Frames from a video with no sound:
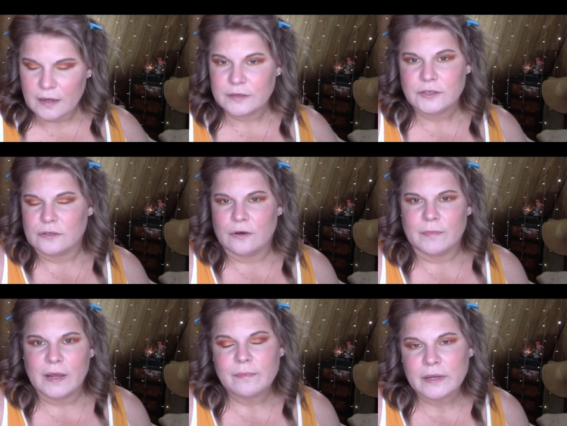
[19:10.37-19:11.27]
I just know
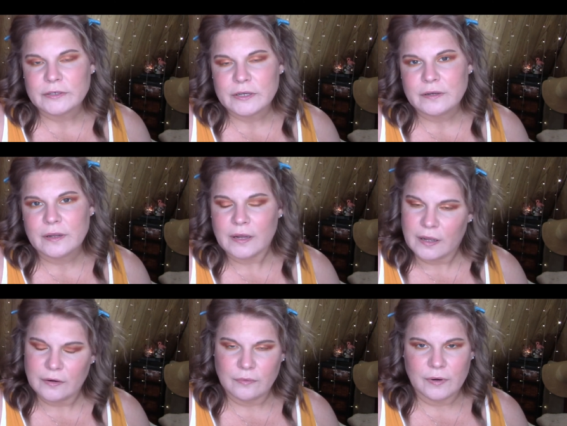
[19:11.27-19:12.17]
my budget and
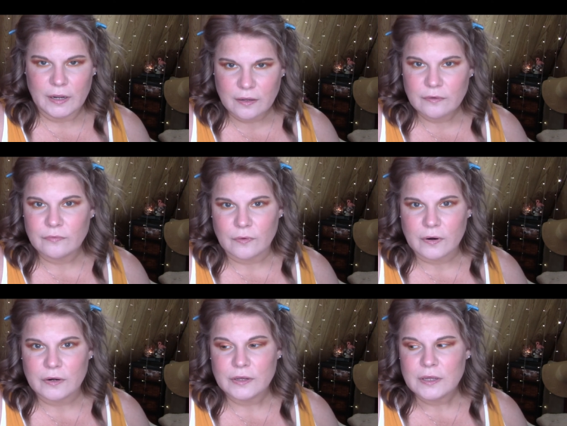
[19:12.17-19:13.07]
I know what I can
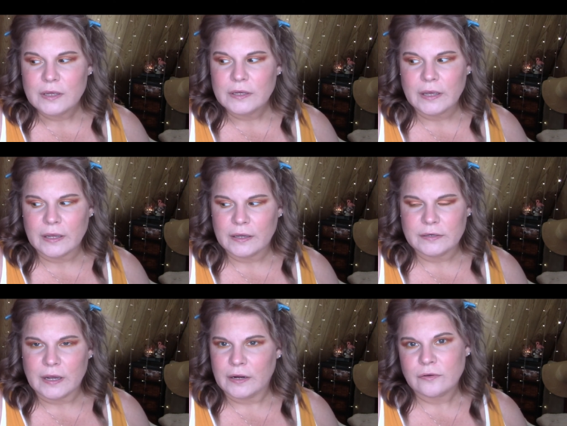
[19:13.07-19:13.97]
afford
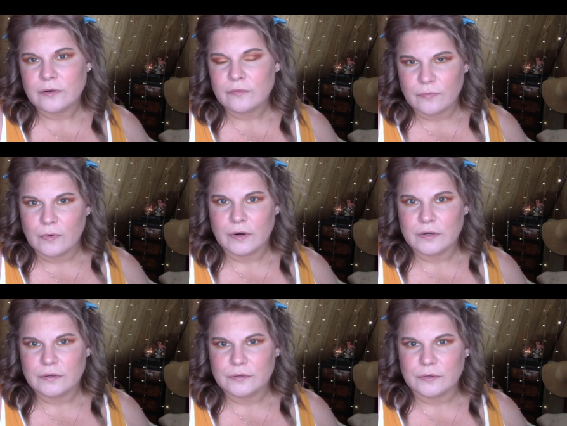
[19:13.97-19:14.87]
and I couldn't
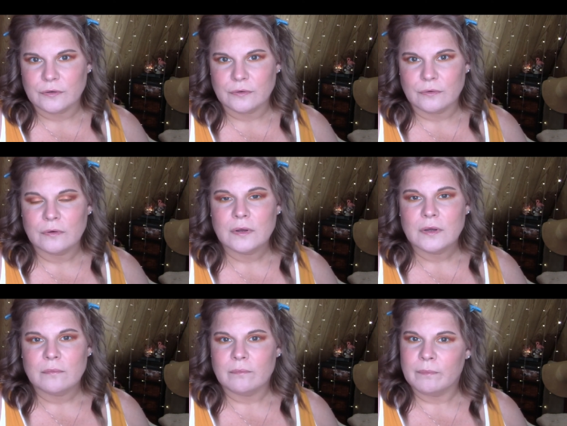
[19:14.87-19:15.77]
afford to
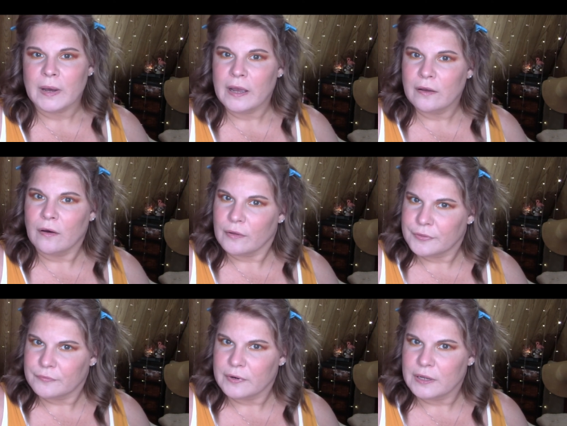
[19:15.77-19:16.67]
buy all
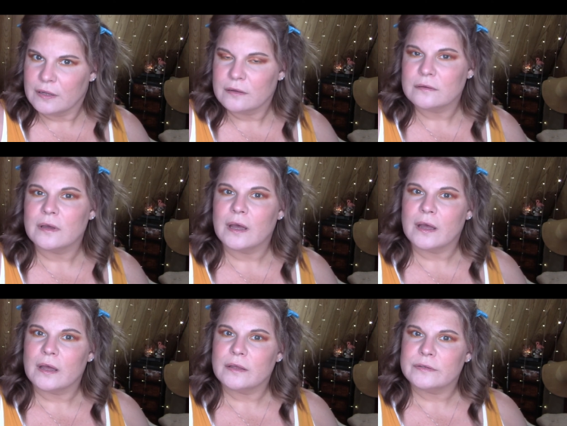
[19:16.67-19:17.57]
three
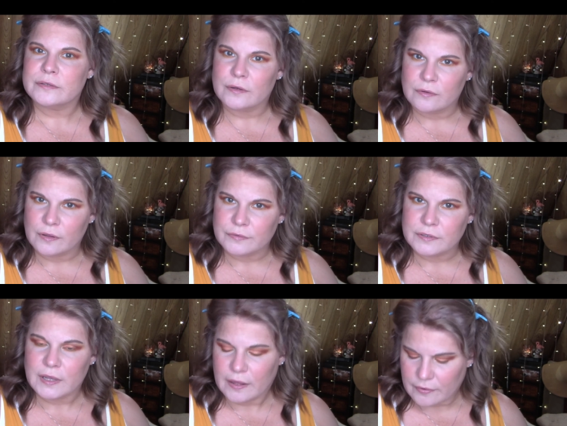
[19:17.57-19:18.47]
so close
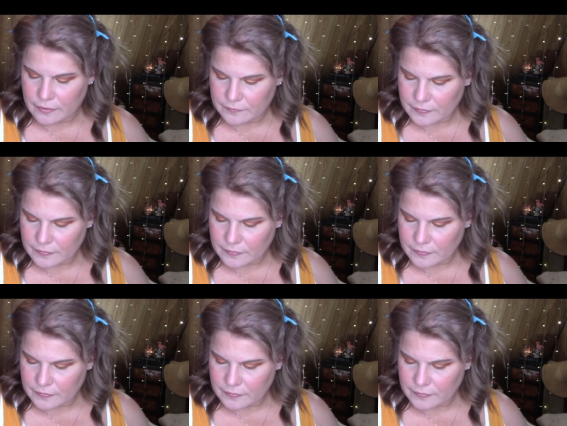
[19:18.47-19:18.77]
together.